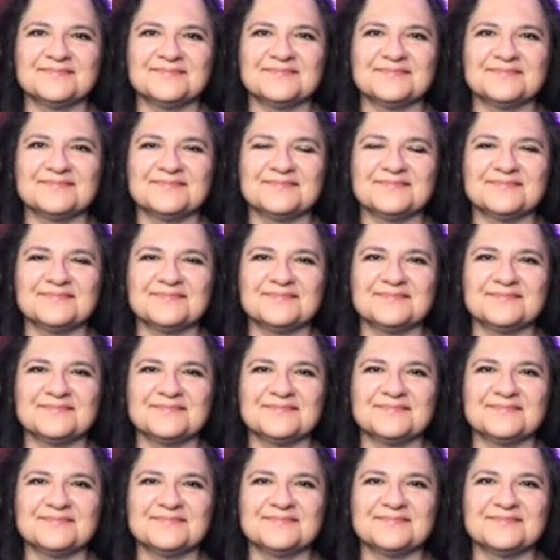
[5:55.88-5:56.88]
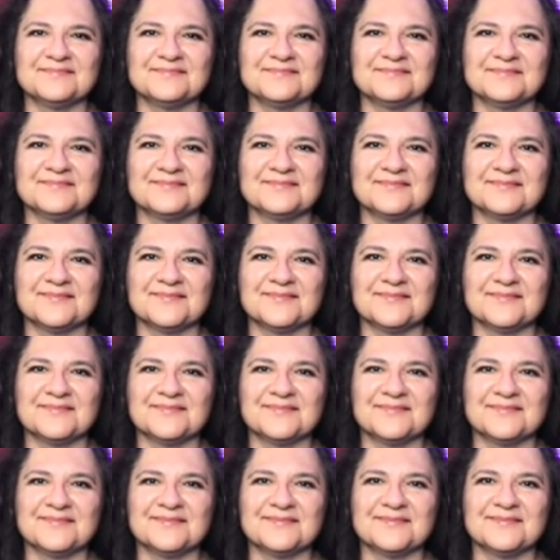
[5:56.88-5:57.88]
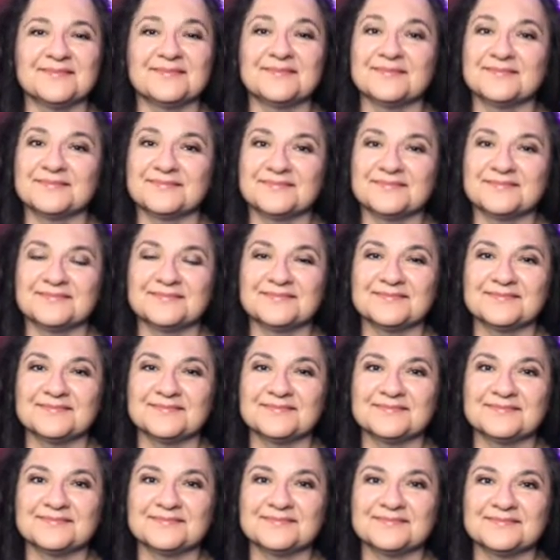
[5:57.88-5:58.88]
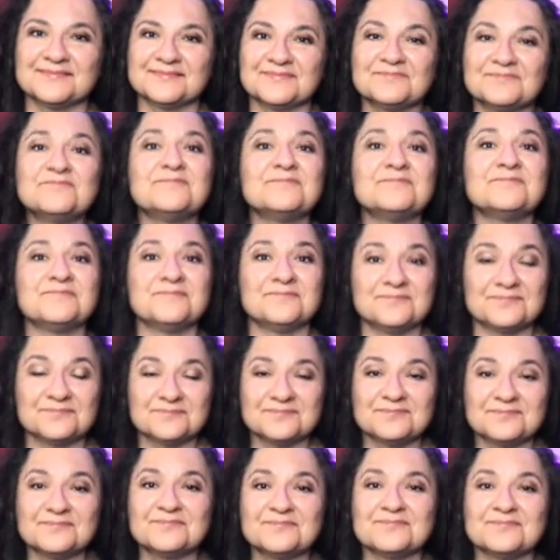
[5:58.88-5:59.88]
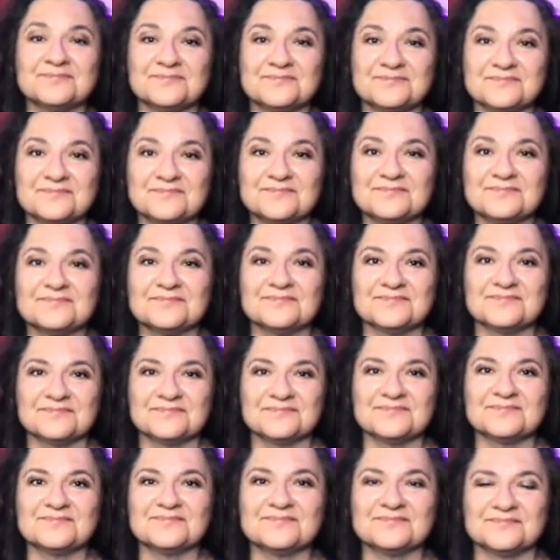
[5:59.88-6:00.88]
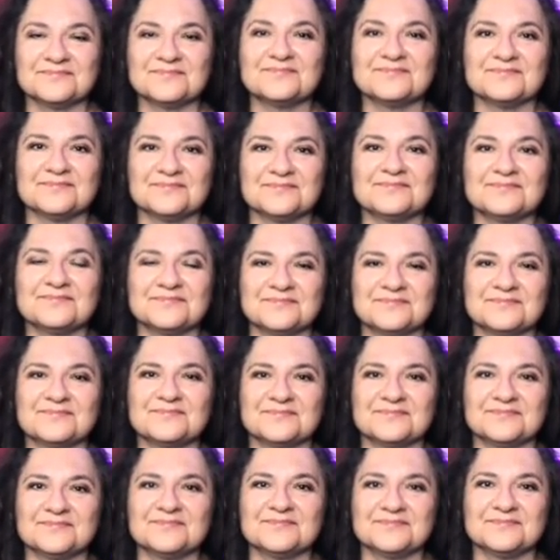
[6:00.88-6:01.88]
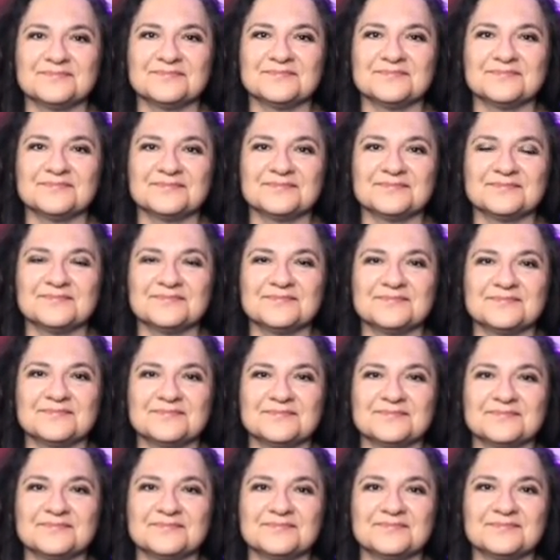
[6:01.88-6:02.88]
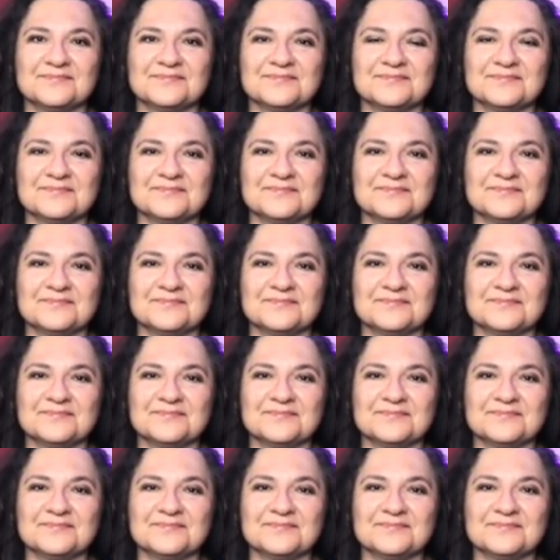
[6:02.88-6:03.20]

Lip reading: This person isn't speaking.